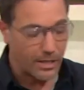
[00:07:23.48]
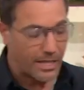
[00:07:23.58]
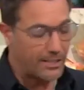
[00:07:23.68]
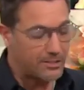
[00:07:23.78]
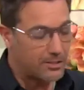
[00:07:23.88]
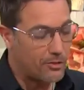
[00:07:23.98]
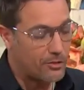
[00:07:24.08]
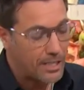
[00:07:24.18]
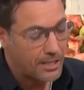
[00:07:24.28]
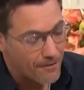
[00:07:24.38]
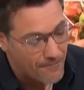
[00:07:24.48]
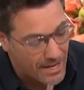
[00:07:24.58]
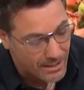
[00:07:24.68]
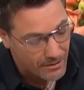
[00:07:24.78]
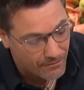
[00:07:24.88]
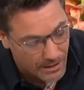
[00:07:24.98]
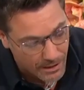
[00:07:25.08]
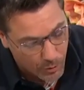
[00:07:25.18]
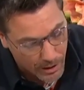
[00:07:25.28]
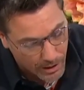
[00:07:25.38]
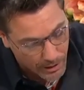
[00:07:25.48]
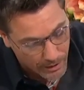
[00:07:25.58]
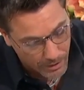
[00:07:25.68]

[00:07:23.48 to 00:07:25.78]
it gets thick very, very quickly.